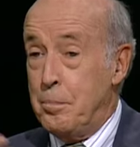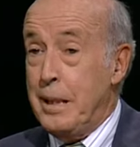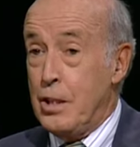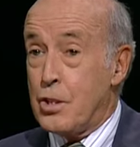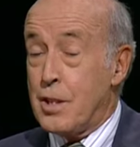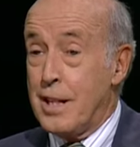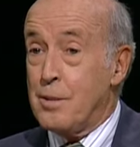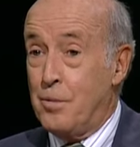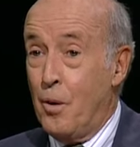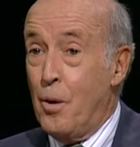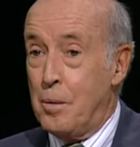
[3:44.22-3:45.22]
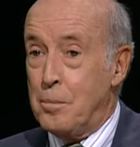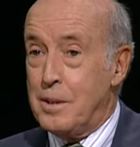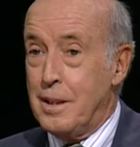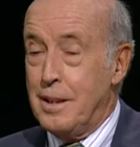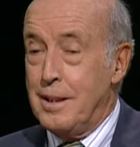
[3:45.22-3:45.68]
being
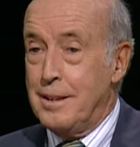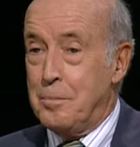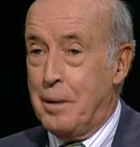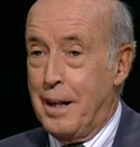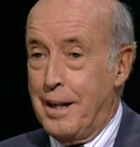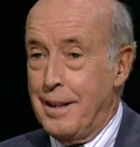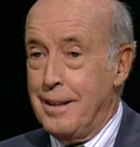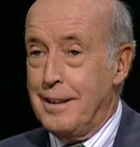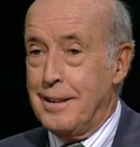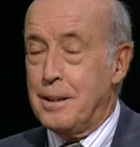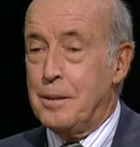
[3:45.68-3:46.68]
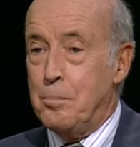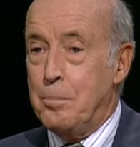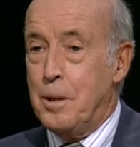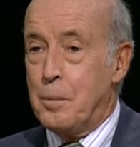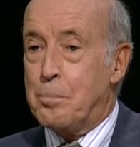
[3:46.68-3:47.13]
transformed by
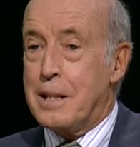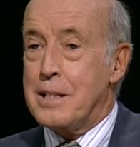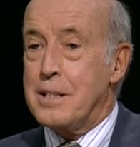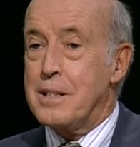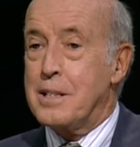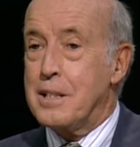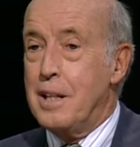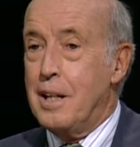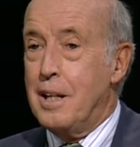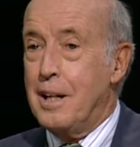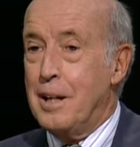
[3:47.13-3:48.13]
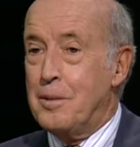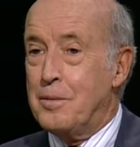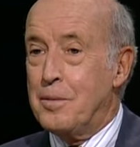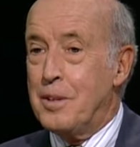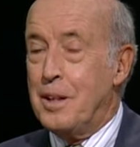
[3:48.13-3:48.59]
the presence
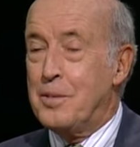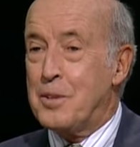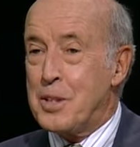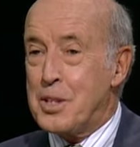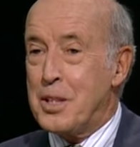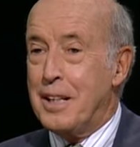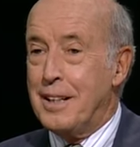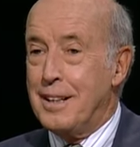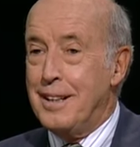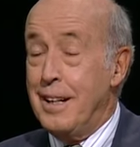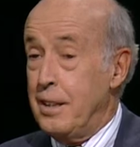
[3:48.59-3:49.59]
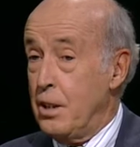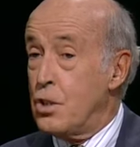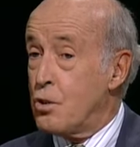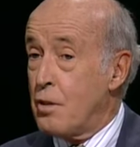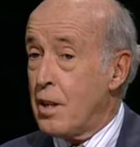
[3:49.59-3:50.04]
of, of Krishna and the
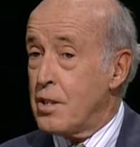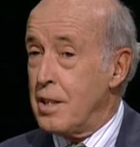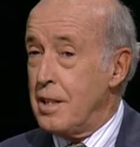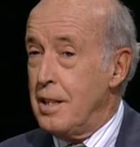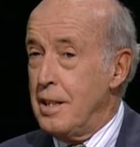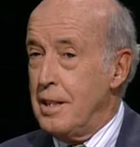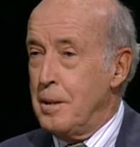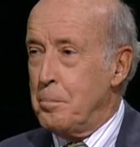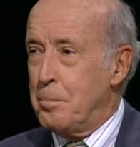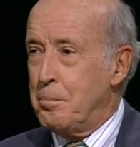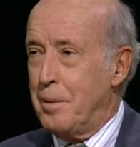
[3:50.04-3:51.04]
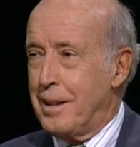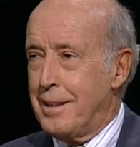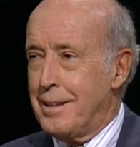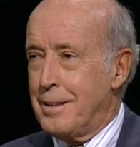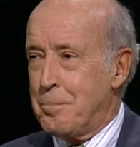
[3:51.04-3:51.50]
instruction.
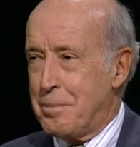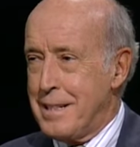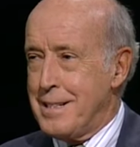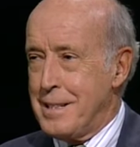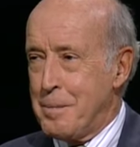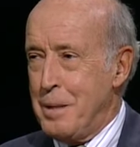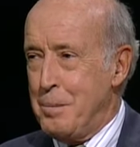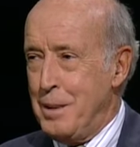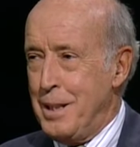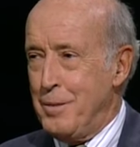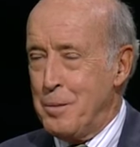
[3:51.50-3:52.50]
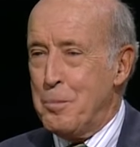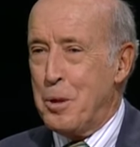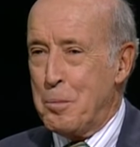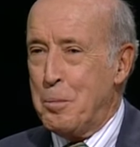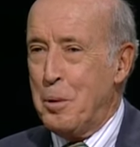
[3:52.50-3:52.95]
But the presence may be even
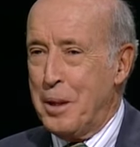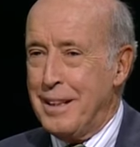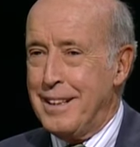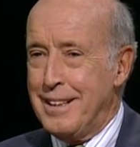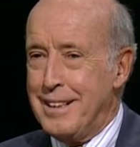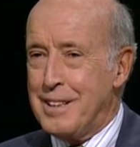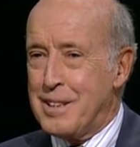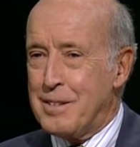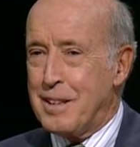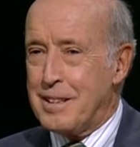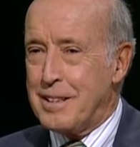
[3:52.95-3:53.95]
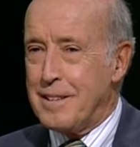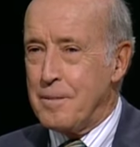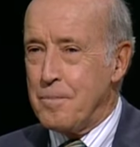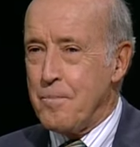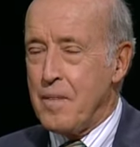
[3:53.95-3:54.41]
more important than the instruction.
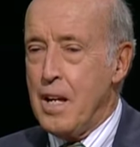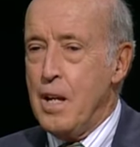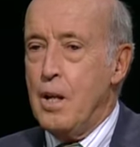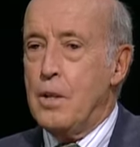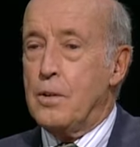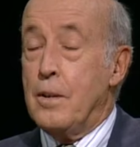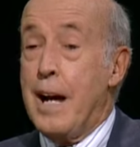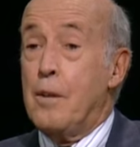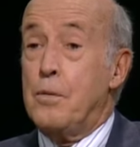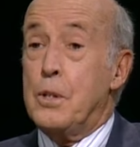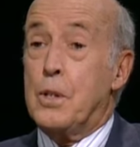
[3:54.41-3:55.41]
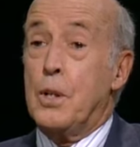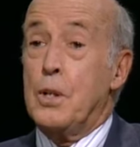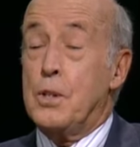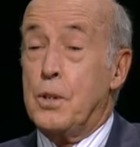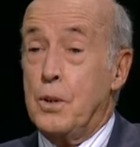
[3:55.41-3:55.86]
So now, if we
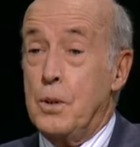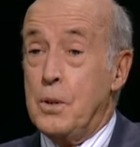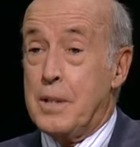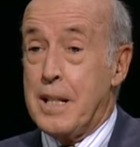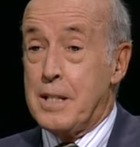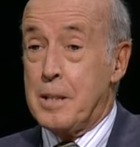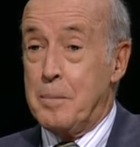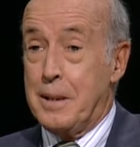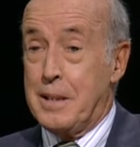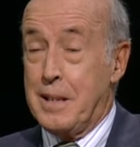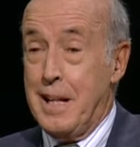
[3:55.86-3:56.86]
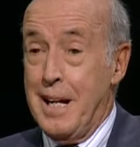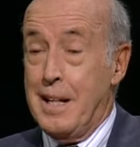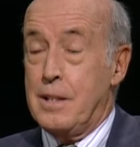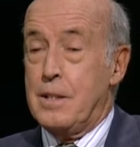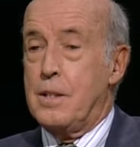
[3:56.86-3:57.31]
turn to the New Testament
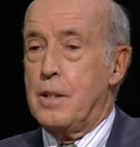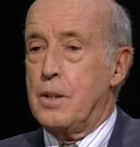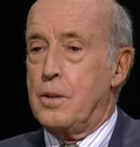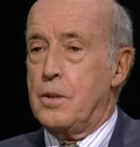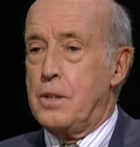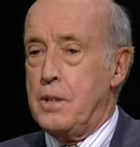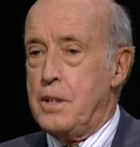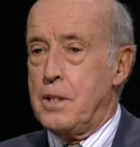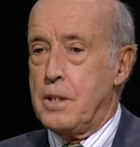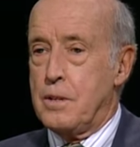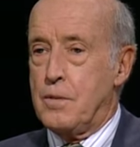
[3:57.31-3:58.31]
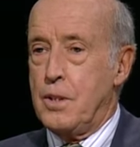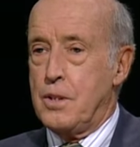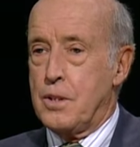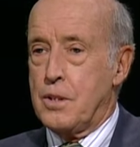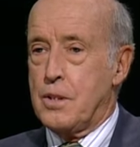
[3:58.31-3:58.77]
and to the teachings of
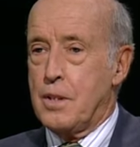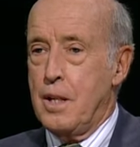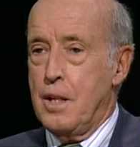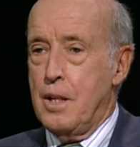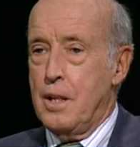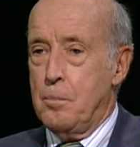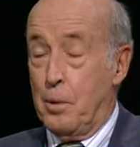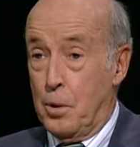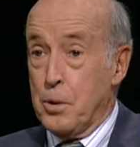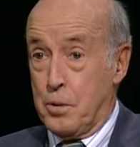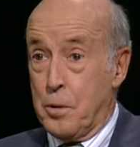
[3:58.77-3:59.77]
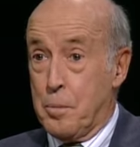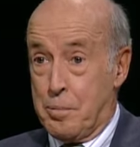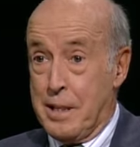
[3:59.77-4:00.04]
Jesus, mm -hmm. but also the